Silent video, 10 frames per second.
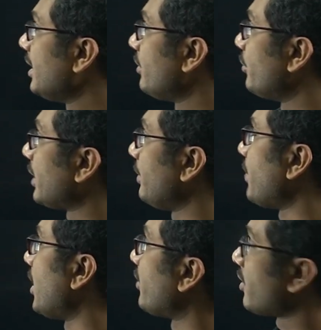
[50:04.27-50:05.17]
okay,
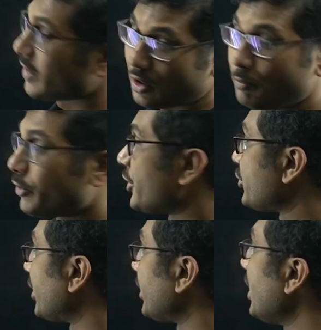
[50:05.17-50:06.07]
power of
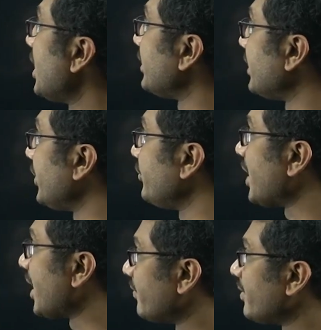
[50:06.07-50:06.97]
accommodation, then we
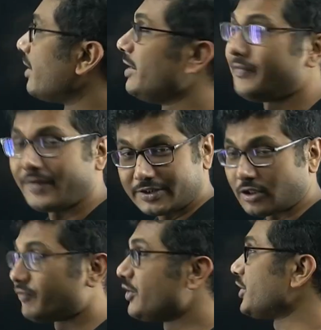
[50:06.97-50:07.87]
have defects
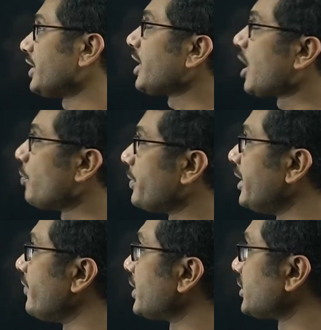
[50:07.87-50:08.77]
of vision. How many
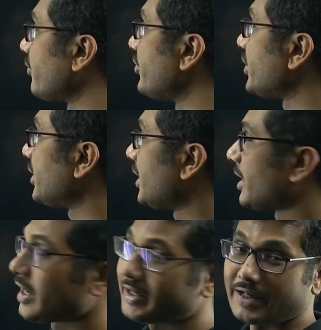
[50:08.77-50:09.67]
defects of vision there
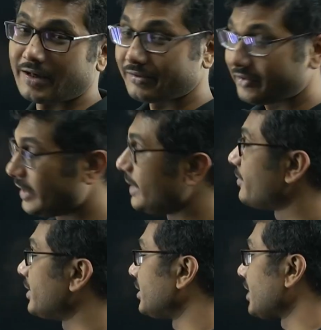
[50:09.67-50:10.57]
are? There are 3
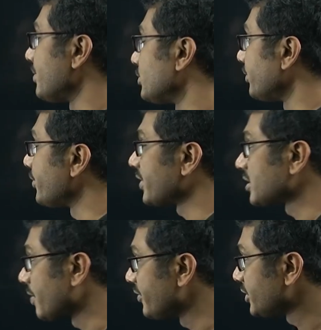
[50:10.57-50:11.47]
different types of defects
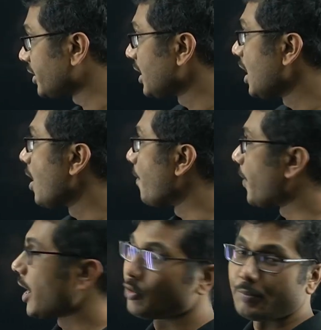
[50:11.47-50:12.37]
of vision:
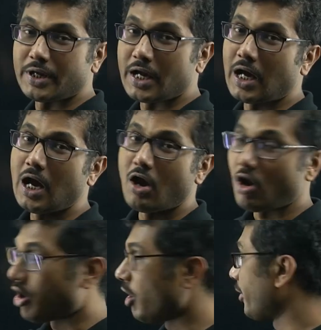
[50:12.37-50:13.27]
myopia
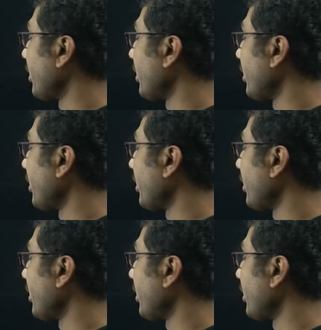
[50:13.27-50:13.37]
or